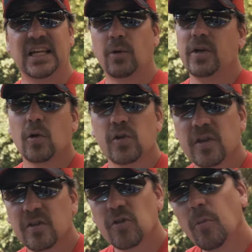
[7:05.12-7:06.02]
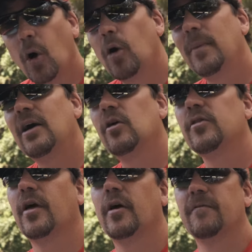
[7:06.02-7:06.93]
Now, we know since
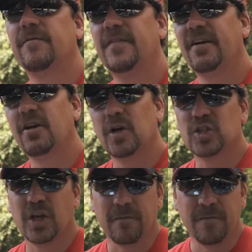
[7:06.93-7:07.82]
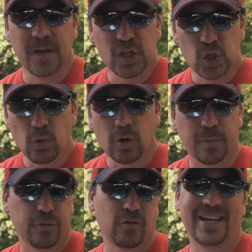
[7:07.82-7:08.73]
smallmouth are very much a visual
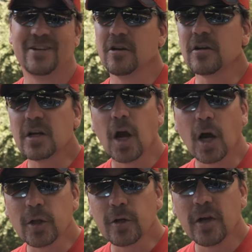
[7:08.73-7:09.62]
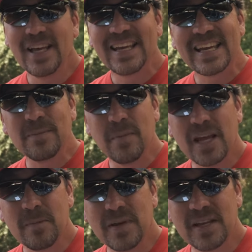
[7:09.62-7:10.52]
predator, color can
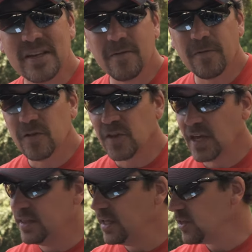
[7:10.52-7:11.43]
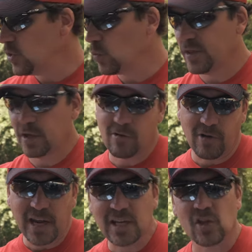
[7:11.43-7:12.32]
make a big difference. And this is where the
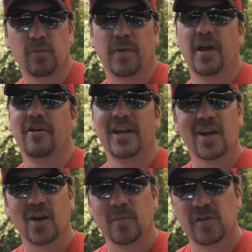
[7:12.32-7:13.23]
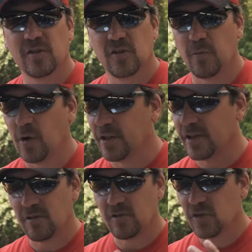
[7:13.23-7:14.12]
great disparity comes in
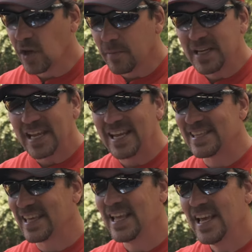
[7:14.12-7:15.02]
smallies. There's some days that,